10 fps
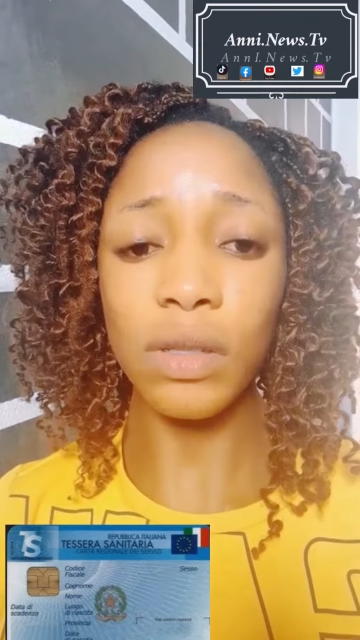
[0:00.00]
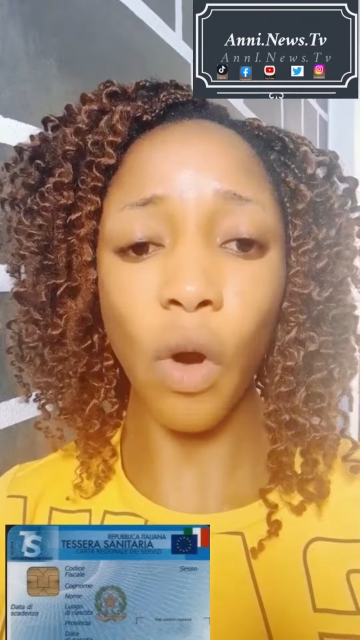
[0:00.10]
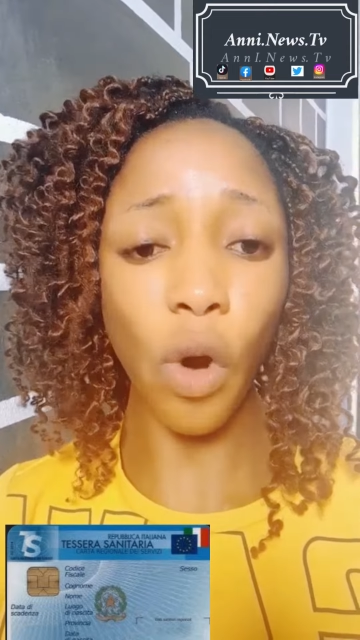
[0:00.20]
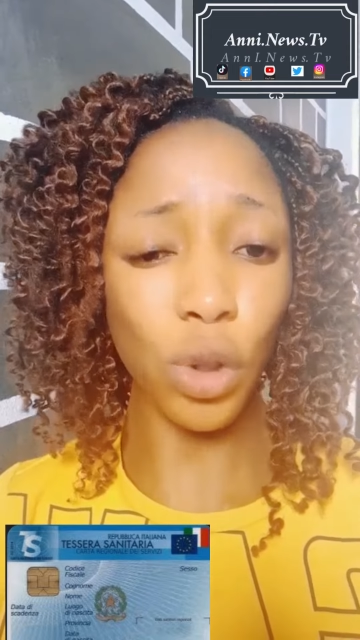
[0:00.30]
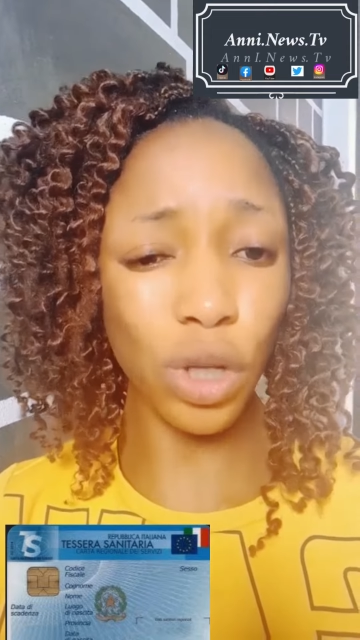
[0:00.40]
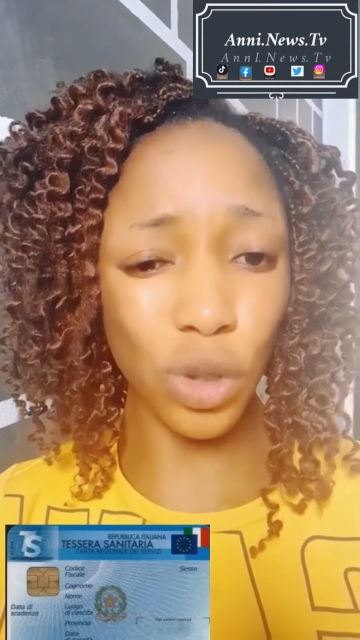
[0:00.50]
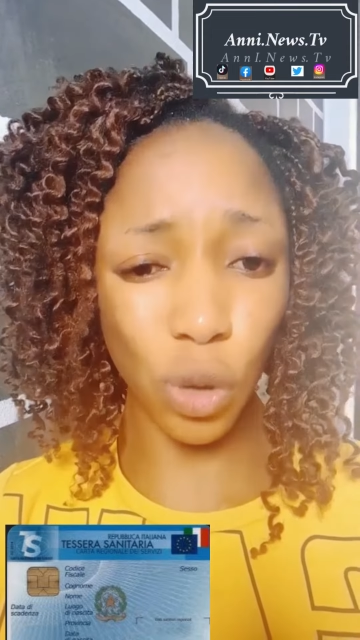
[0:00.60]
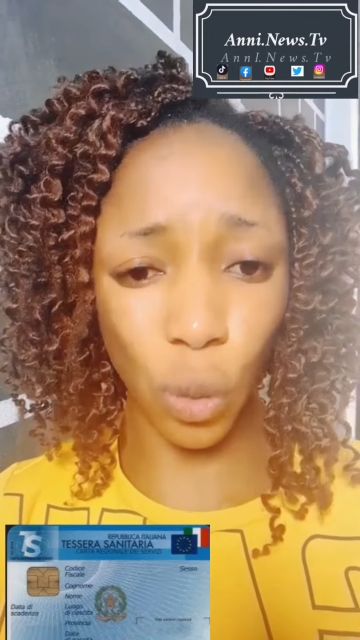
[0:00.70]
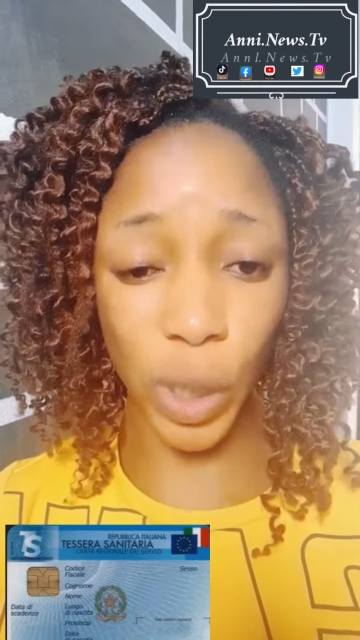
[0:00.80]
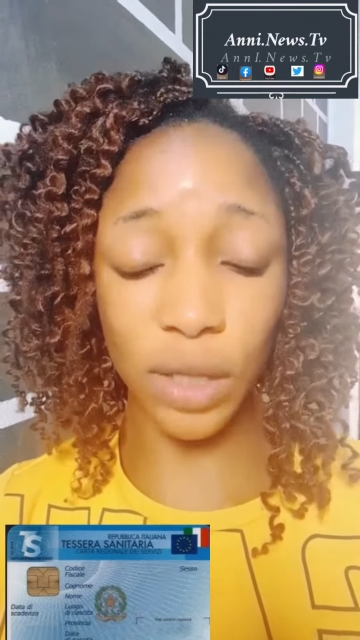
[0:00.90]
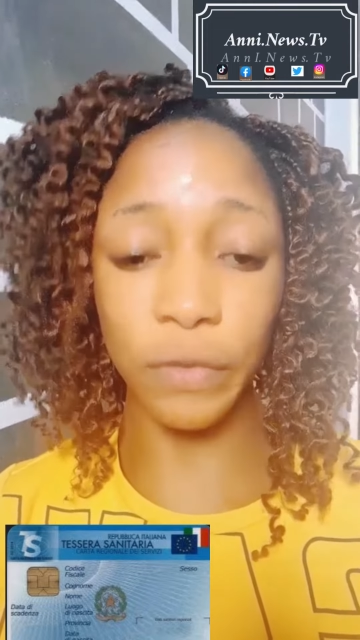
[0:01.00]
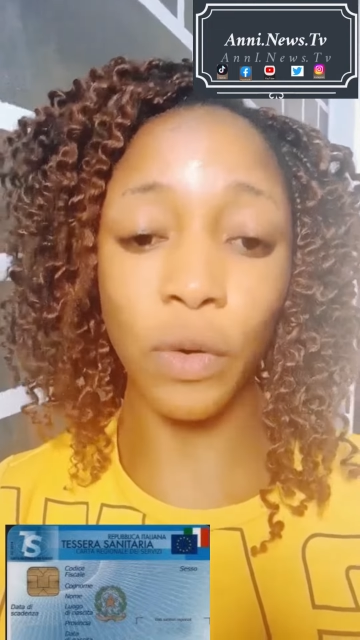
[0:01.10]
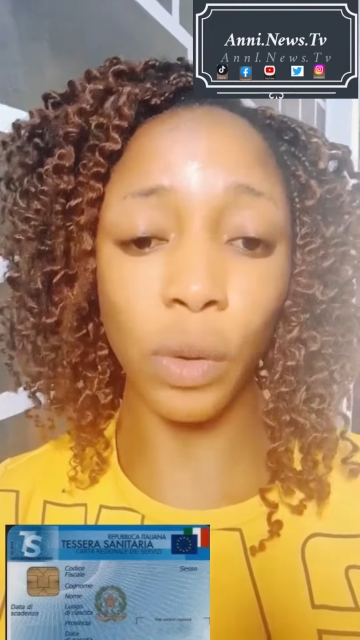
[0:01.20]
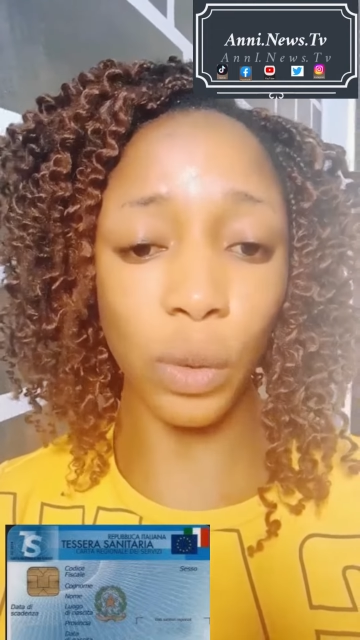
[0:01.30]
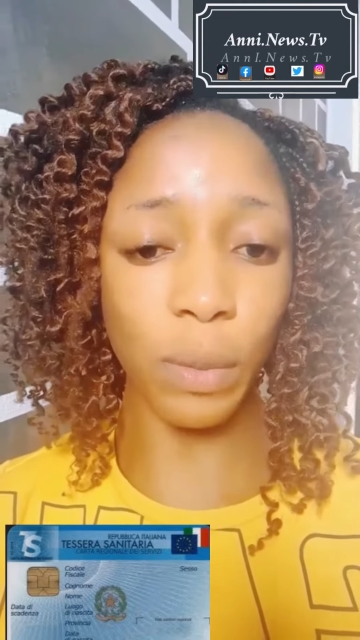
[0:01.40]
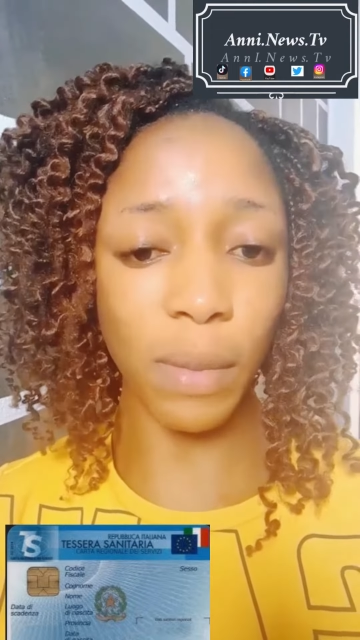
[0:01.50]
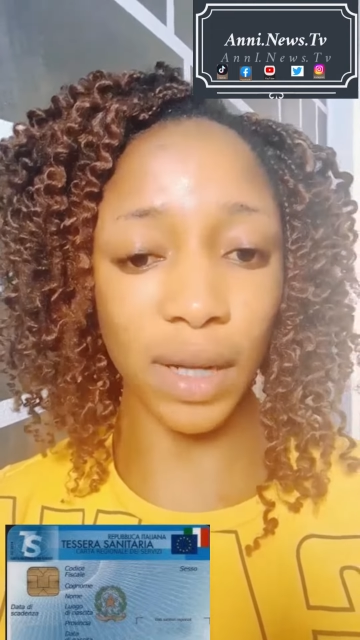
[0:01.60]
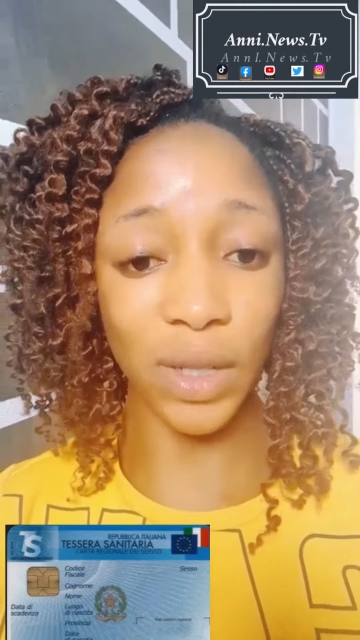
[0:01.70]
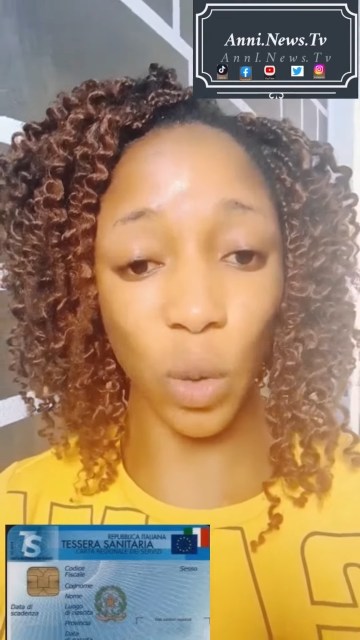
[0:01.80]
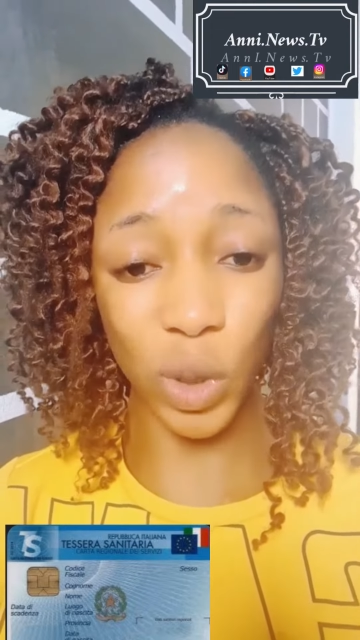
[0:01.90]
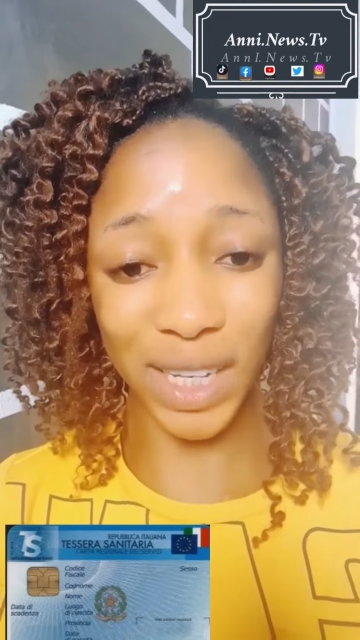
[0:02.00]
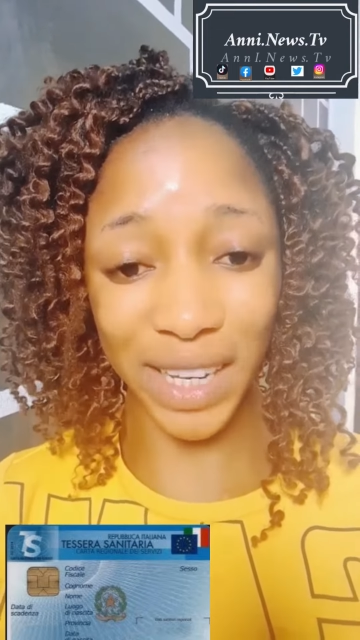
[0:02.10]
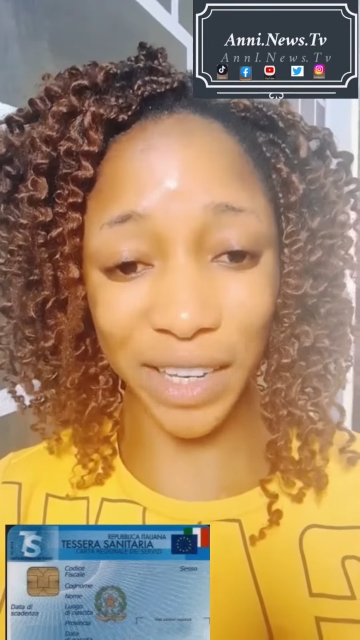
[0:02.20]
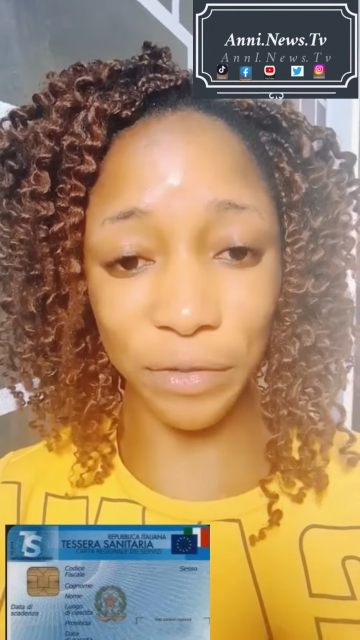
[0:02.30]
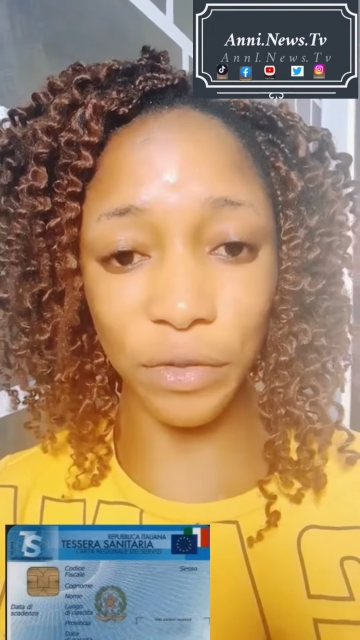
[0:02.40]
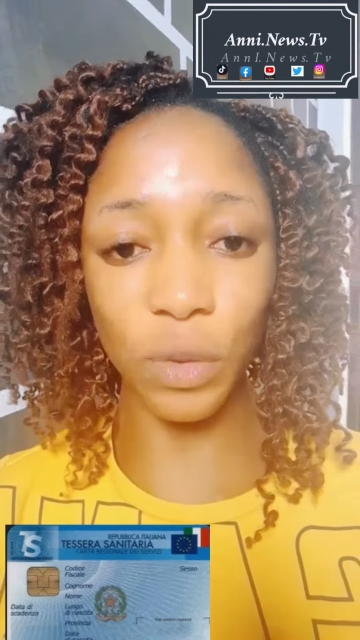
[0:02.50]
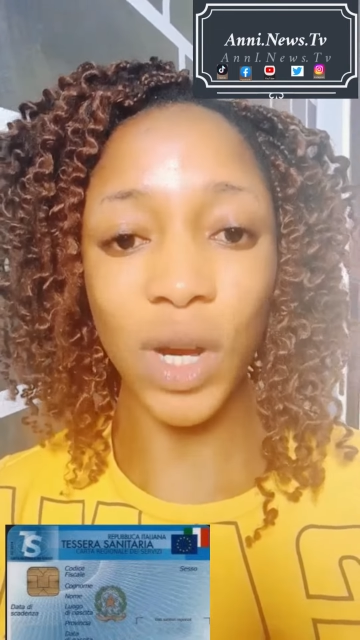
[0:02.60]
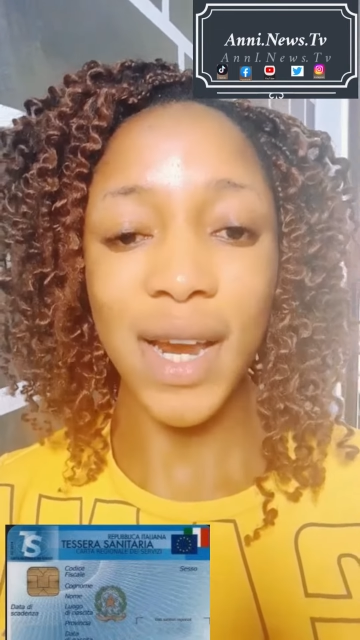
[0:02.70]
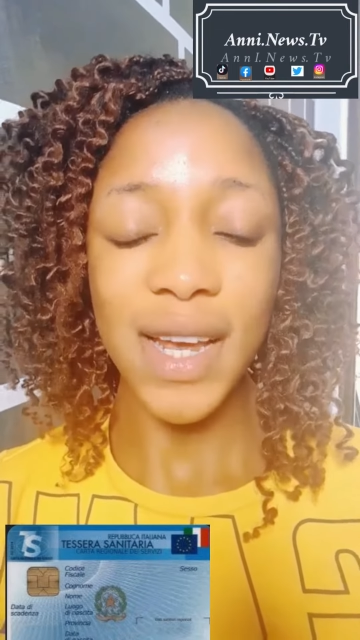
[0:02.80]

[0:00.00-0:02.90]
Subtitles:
or you need to wait for Roma. They're going to give you